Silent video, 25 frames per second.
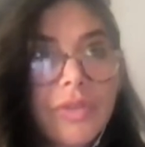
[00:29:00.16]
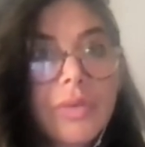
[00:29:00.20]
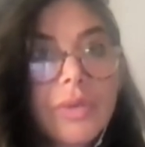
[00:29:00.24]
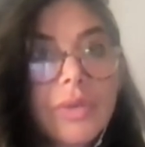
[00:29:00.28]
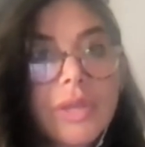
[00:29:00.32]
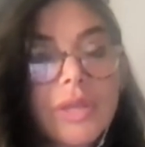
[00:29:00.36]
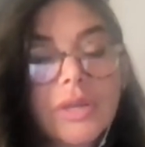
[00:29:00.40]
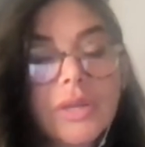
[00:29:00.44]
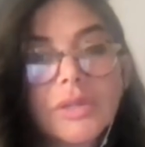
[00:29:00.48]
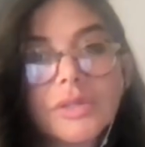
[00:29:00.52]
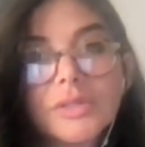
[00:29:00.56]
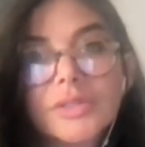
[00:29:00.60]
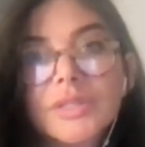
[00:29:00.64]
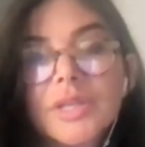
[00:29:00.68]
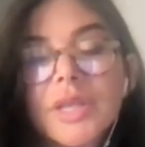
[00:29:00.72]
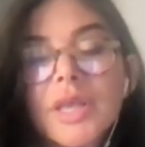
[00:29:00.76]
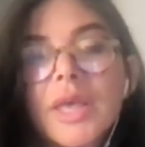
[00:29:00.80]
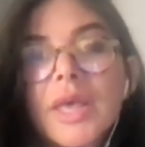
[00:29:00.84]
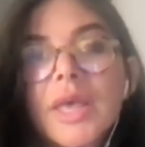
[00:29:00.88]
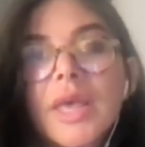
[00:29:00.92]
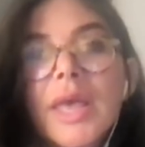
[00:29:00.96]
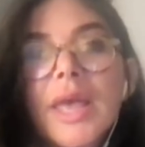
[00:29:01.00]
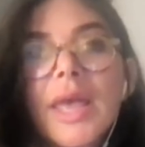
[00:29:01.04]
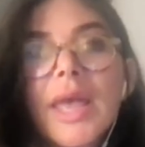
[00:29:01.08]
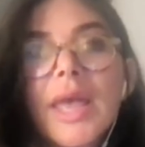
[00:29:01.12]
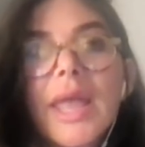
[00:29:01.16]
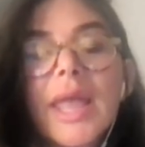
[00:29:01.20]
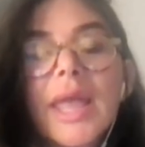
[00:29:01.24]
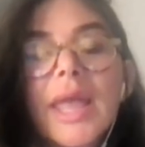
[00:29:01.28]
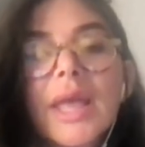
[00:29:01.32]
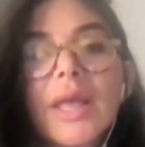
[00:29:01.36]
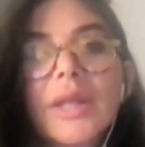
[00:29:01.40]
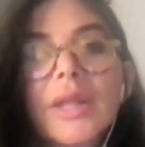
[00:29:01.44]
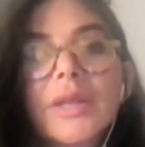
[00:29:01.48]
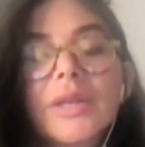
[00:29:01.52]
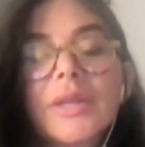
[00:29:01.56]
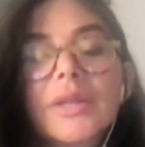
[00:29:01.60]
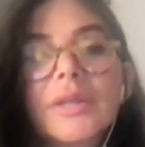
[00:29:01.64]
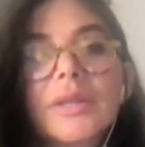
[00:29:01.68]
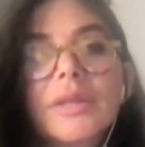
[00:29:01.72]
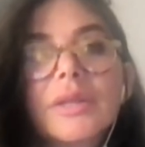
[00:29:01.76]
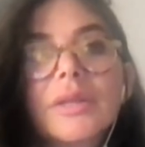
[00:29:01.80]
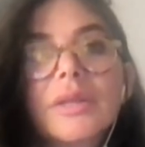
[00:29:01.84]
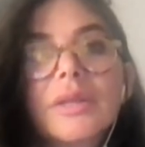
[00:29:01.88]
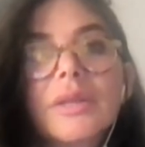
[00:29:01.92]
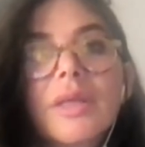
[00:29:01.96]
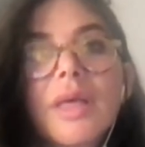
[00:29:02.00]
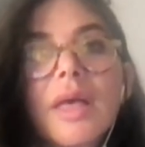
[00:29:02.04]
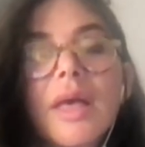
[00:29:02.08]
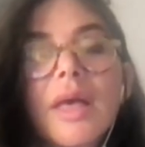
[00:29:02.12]
years and
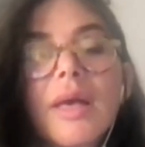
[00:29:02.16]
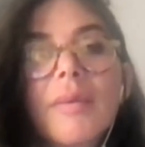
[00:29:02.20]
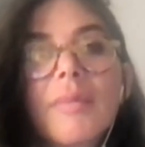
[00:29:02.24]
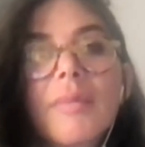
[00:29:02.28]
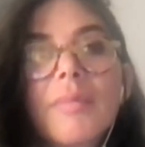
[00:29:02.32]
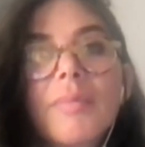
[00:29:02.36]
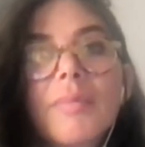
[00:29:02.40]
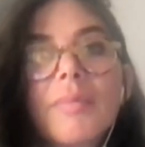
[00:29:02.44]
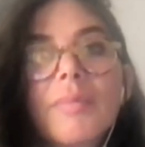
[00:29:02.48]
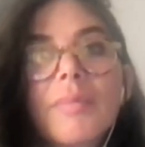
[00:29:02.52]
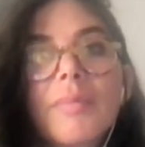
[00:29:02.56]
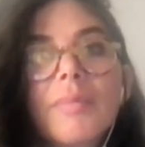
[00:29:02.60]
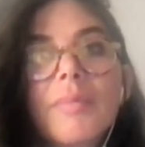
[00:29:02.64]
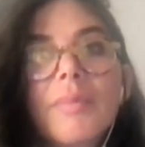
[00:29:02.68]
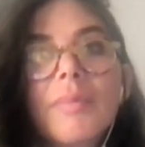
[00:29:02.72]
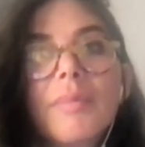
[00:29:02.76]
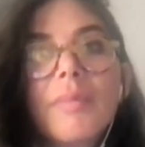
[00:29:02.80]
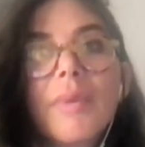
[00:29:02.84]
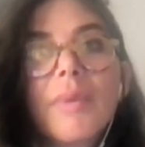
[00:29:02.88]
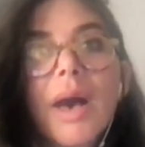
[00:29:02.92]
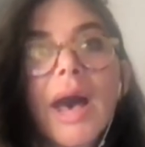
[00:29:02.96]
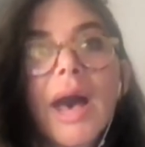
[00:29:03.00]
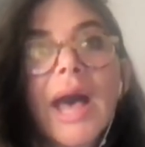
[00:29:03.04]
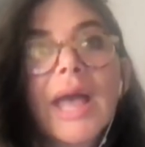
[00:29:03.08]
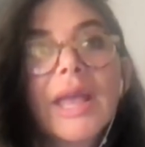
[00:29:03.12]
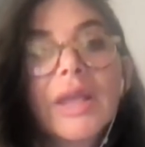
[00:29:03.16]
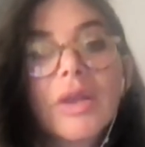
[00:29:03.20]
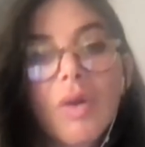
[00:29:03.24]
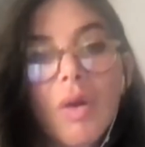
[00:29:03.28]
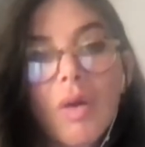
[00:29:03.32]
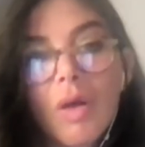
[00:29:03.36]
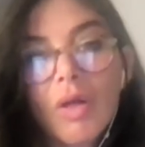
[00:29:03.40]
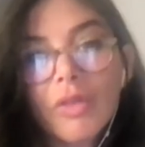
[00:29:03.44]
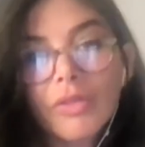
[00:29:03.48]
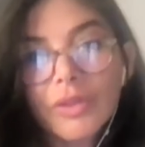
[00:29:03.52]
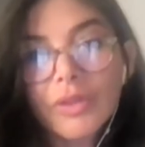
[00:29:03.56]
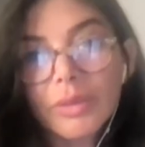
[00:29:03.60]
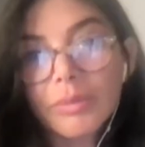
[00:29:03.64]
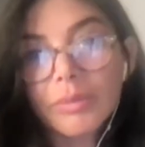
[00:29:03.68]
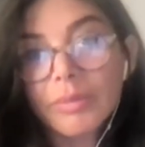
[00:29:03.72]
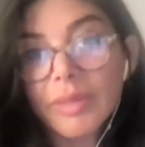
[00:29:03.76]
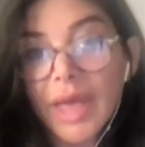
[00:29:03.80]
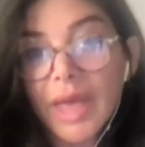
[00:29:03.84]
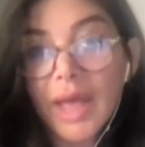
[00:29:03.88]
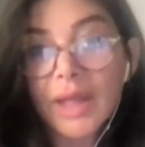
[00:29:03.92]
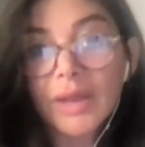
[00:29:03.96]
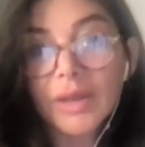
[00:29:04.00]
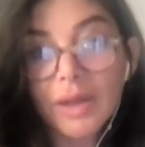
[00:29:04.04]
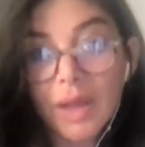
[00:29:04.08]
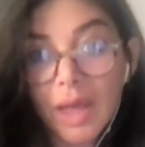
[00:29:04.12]
um, i called him
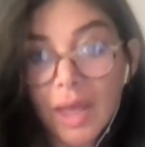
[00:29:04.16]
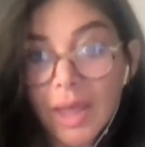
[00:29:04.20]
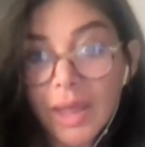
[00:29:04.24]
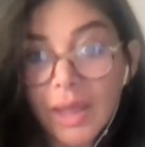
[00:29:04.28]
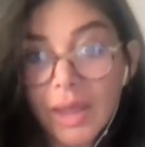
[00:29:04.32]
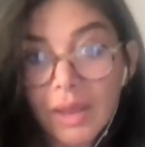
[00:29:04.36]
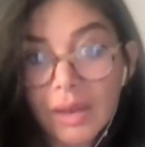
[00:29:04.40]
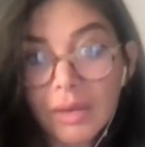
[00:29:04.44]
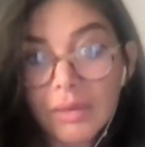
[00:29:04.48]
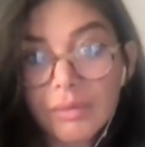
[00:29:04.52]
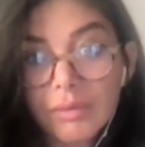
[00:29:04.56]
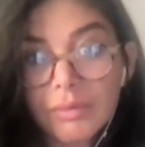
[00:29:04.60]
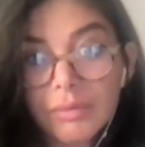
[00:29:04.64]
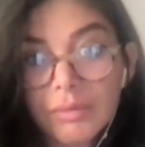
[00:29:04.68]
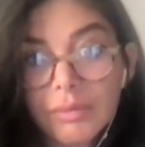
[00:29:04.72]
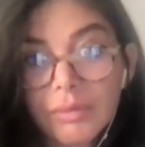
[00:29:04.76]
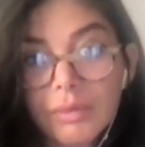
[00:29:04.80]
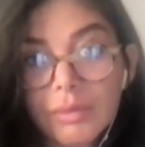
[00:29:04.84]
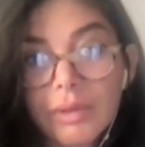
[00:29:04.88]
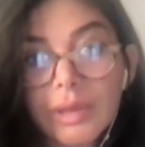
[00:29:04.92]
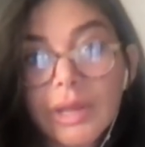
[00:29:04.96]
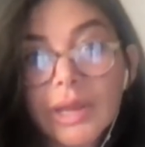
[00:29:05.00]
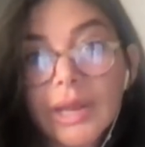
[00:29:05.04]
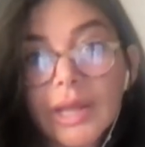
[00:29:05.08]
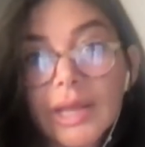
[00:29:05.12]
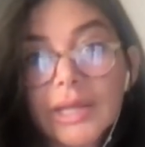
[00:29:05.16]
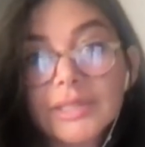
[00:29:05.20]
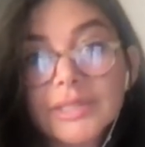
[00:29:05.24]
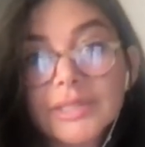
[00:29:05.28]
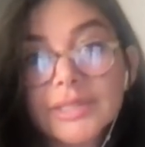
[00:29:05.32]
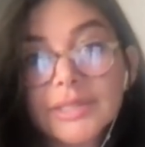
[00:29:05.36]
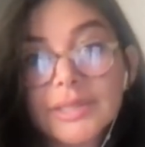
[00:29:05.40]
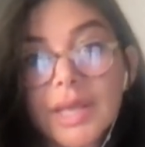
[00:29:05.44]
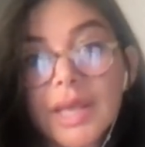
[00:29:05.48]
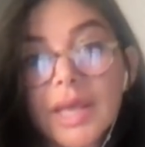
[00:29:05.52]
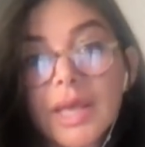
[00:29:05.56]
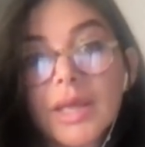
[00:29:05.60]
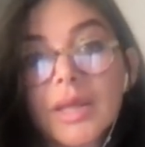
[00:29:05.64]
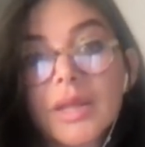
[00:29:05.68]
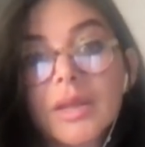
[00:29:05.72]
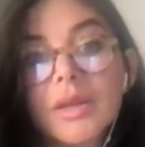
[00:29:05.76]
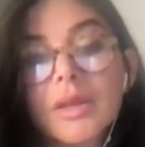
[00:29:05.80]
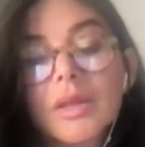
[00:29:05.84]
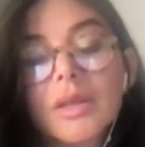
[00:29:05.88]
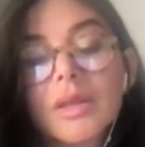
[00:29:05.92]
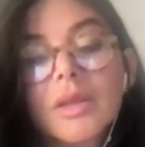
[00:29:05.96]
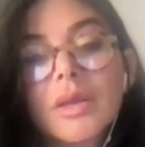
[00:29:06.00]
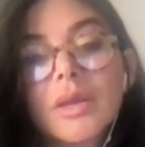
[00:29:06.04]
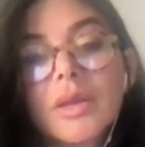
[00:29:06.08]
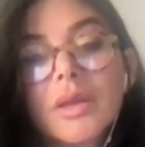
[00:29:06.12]
that night and i
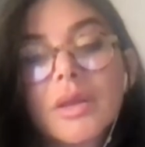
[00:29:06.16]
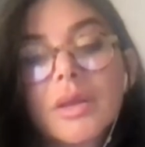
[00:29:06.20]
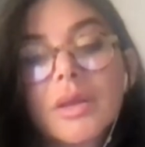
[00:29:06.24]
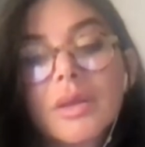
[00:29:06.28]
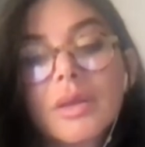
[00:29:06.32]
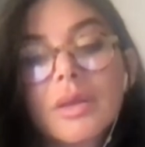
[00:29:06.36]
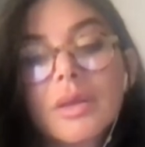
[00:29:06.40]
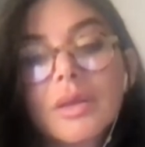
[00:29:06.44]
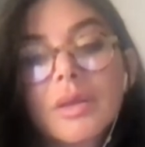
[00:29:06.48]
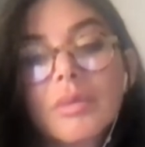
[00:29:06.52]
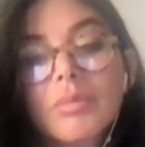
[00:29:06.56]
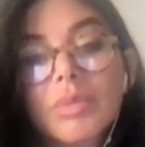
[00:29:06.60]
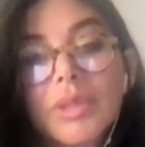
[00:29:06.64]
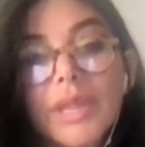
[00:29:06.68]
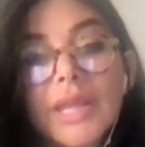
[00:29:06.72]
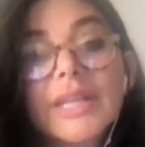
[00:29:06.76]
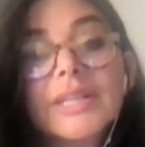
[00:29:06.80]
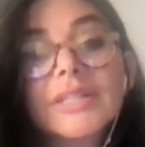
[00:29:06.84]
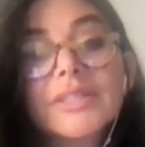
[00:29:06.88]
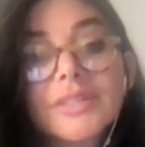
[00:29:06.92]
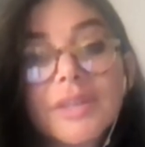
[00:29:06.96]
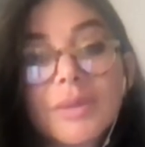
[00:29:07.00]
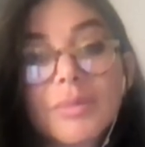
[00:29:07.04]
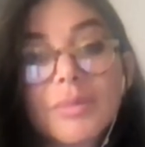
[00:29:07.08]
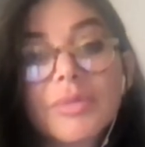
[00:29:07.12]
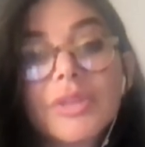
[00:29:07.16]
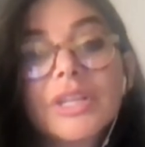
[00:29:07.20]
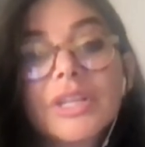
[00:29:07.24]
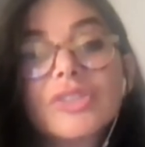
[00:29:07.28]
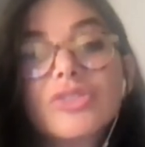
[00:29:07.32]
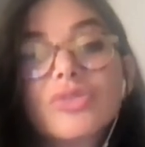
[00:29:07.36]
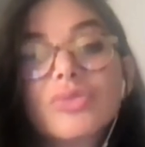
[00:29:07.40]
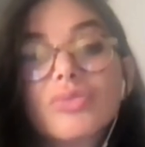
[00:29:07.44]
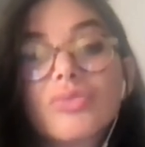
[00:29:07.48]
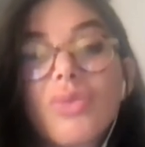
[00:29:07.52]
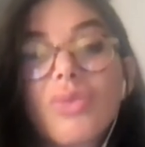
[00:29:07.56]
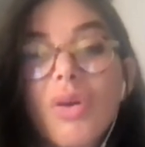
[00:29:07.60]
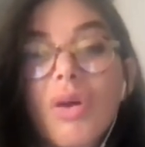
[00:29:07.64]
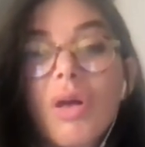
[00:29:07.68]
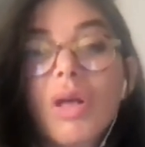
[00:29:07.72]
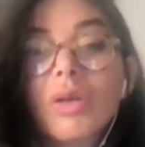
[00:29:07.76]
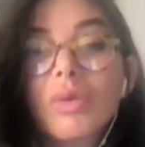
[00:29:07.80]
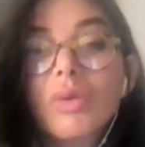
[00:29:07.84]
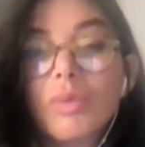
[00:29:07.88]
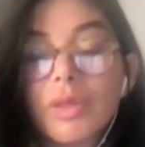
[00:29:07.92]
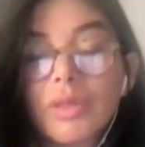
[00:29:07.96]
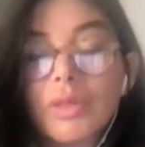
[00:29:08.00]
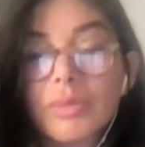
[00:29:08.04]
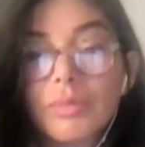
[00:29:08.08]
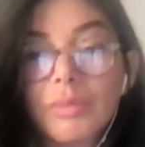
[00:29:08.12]
said blake something's wrong
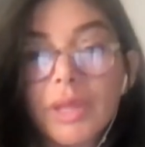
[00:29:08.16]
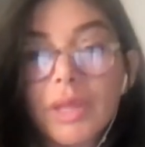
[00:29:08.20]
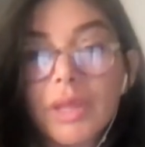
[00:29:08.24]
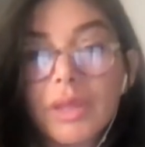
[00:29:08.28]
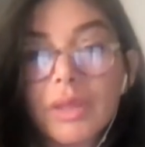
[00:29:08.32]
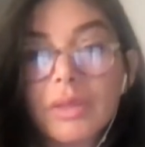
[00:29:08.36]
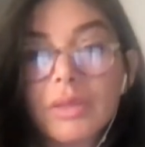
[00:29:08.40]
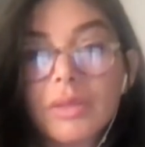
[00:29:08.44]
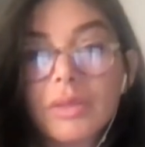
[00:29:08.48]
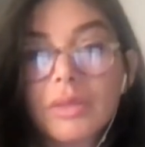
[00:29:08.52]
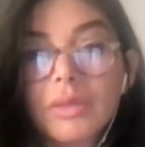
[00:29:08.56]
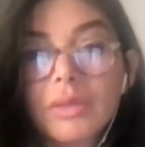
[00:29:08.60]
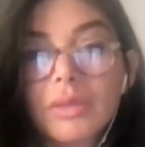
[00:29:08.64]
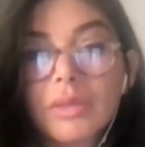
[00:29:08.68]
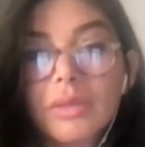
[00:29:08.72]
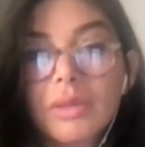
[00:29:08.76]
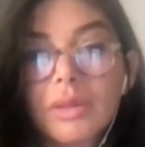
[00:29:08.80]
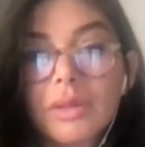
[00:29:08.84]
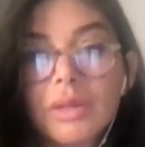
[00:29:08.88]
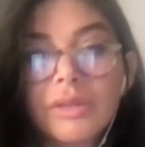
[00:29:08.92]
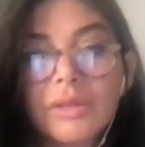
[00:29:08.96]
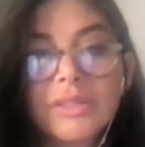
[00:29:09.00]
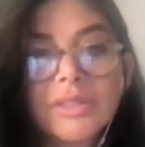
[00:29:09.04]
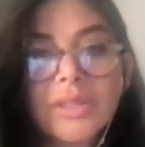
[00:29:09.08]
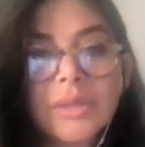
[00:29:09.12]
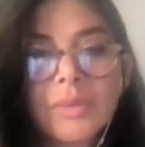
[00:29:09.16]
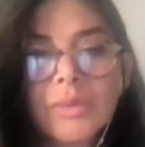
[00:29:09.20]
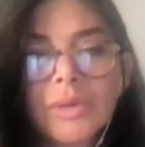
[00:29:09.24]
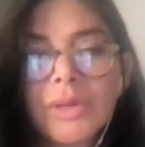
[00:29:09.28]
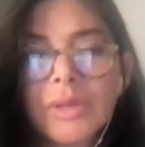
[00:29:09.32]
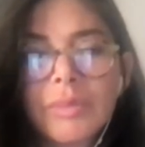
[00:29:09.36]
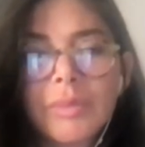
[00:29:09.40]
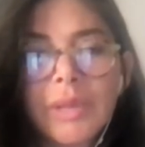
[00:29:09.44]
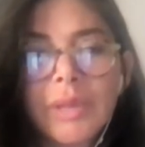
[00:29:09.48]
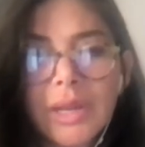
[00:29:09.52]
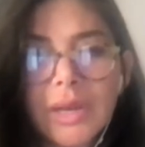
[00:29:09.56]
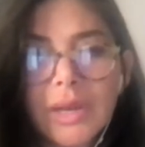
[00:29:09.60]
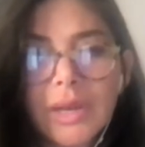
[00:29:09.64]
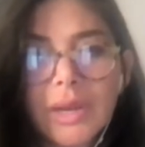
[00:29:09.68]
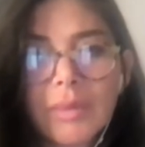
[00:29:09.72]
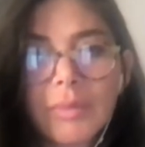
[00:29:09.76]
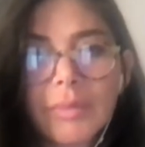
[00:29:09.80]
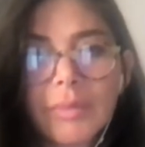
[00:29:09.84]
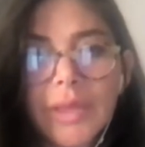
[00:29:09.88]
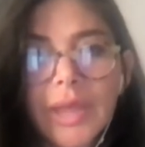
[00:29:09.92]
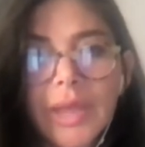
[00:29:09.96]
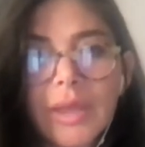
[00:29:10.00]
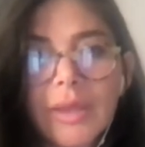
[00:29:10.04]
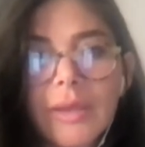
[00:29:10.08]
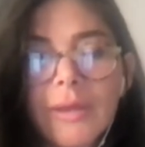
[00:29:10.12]
with me and he was like, What do you mean? And I'm
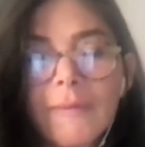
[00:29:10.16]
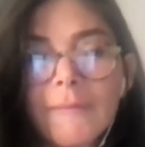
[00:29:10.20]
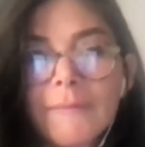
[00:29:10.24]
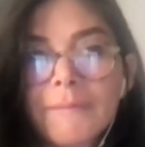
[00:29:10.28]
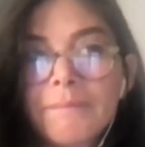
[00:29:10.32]
like,